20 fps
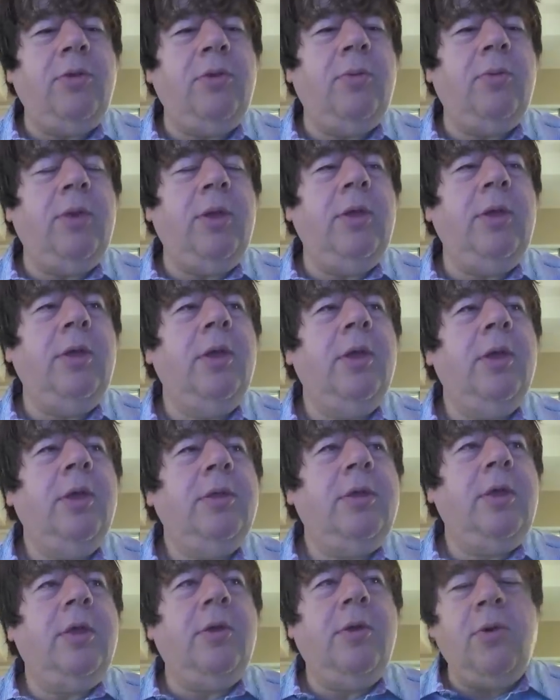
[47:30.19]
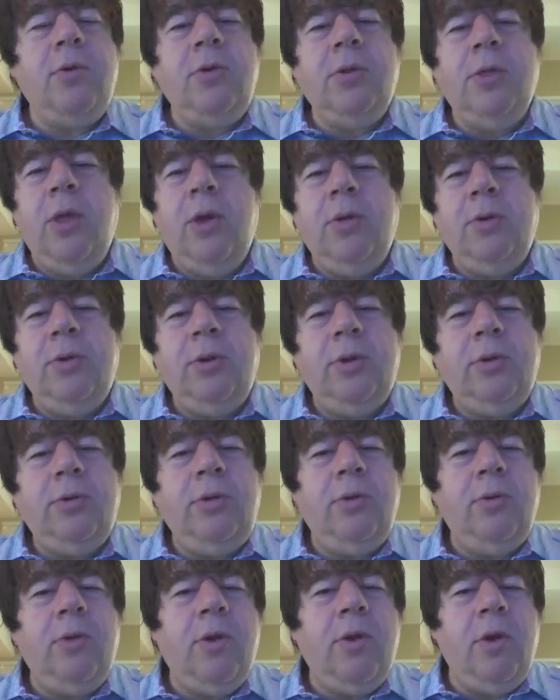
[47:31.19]
So we did a gold loan
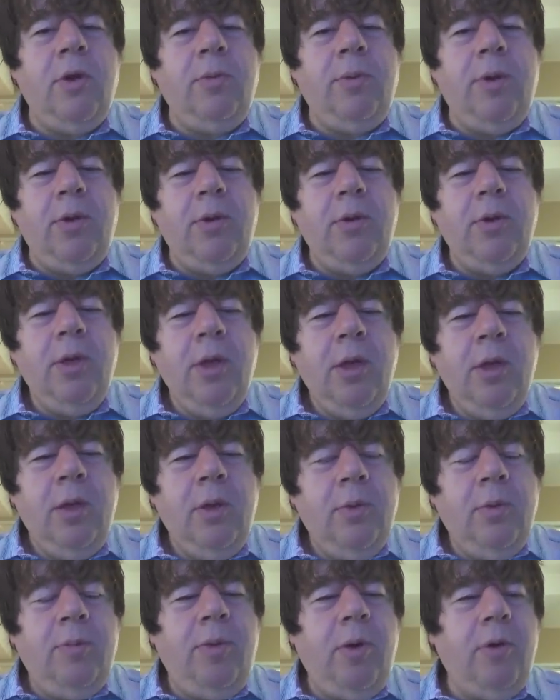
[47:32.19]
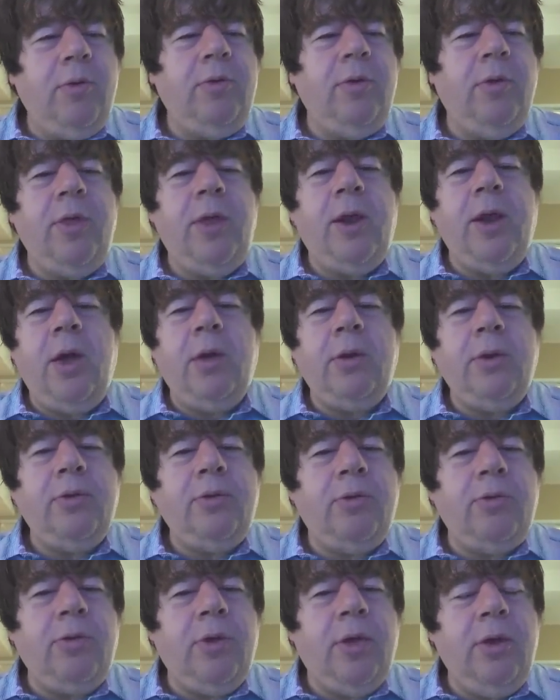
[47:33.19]
to Akobo. We parceled that out
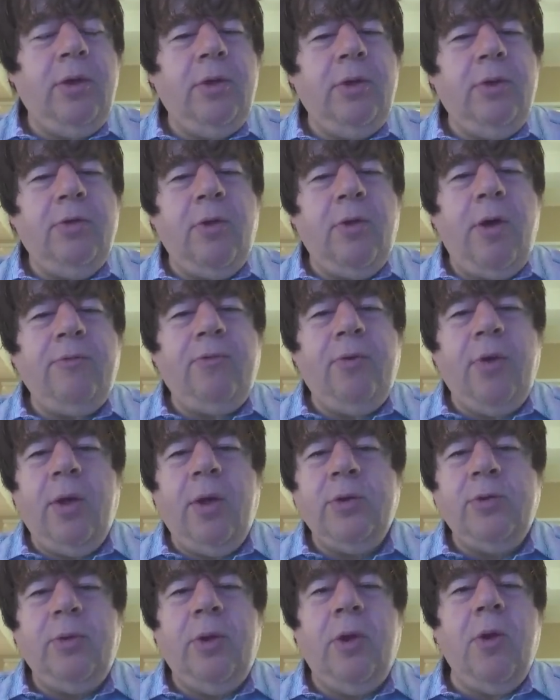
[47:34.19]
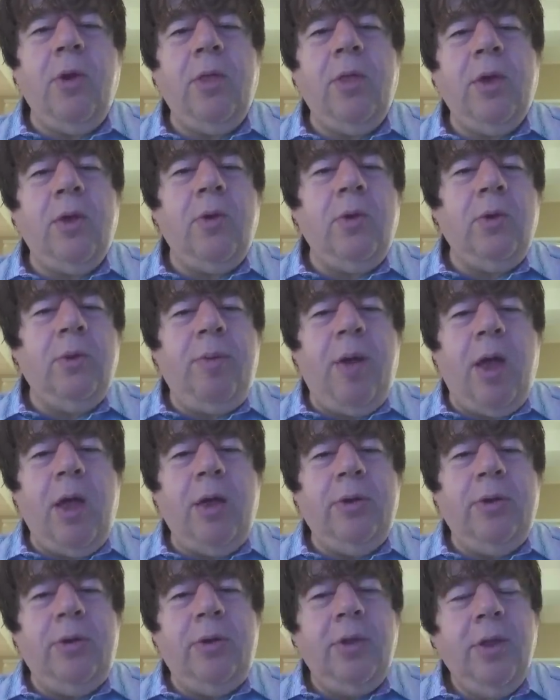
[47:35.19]
as a securities offering, which we call a gold
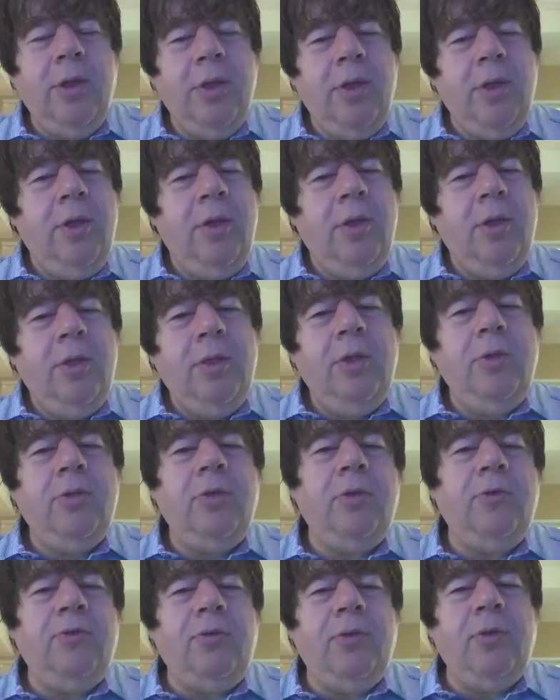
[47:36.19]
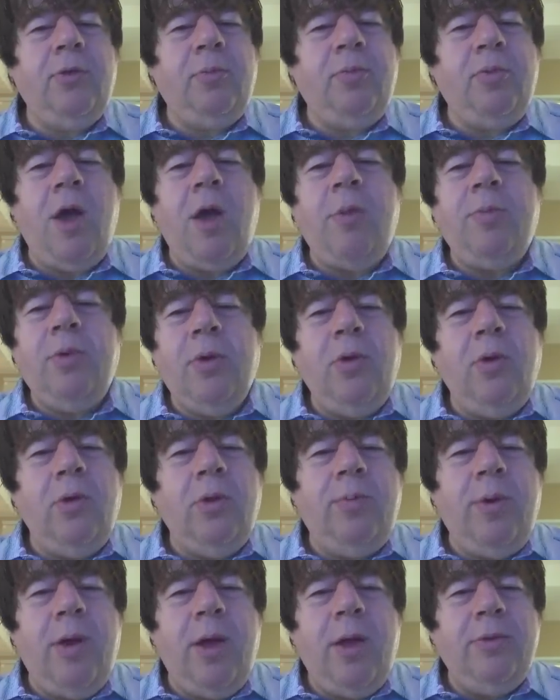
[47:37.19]
bond. These are the first proper
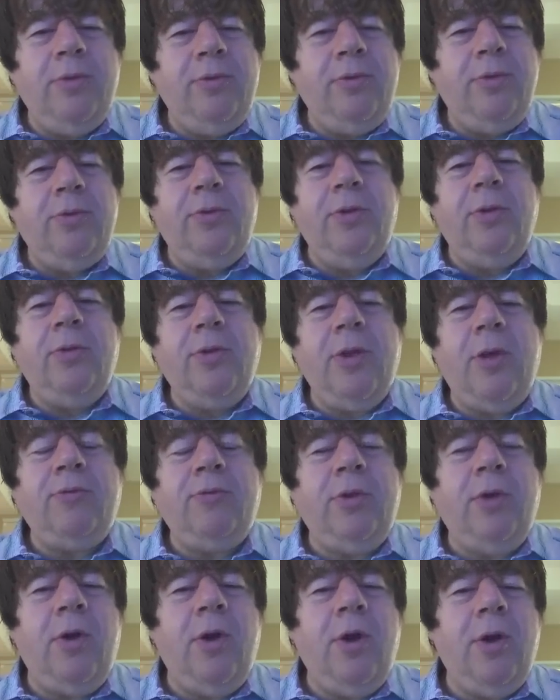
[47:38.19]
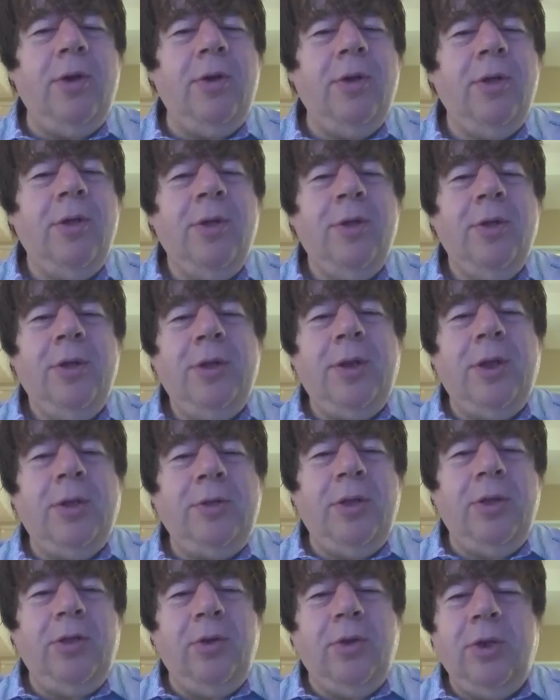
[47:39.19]
gold bonds since FDR in
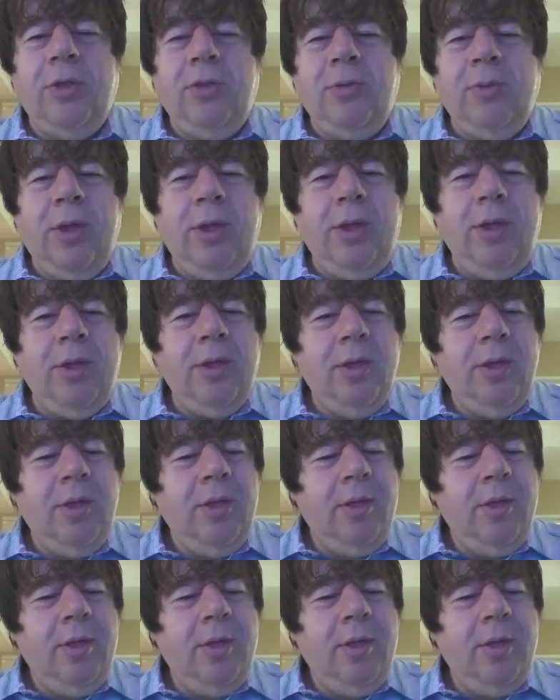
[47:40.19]
1933.